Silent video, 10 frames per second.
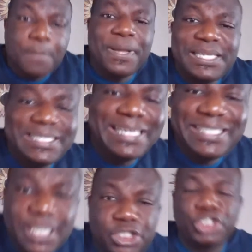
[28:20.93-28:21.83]
But it
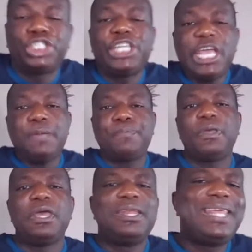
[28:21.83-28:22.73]
says, The sheep,
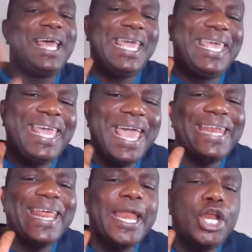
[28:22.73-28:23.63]
they hear,
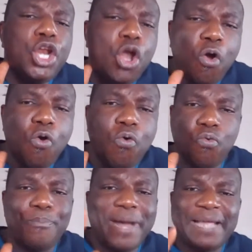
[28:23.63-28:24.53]
they
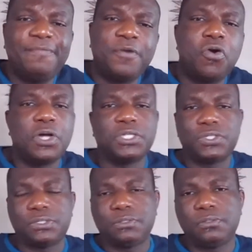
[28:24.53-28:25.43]
know my
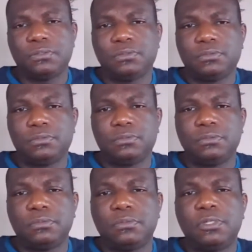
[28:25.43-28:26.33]
voice.
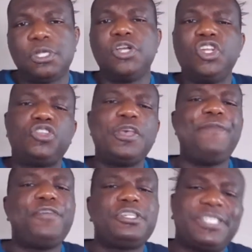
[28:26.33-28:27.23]
So
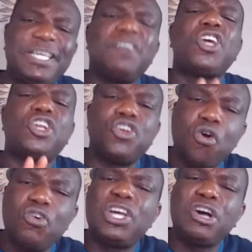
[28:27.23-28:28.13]
if you still don't
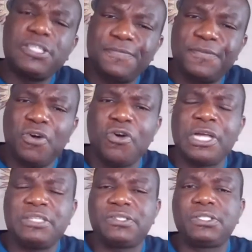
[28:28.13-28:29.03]
know God's
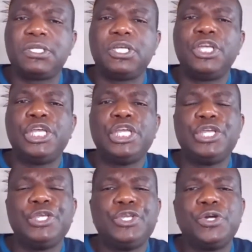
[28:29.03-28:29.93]

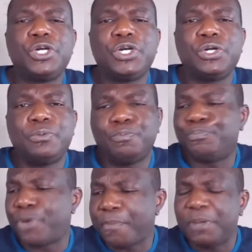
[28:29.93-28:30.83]
voice, you're
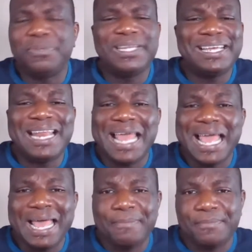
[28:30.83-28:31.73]
probably a
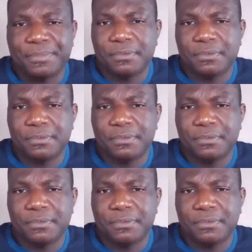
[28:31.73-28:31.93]
lamb.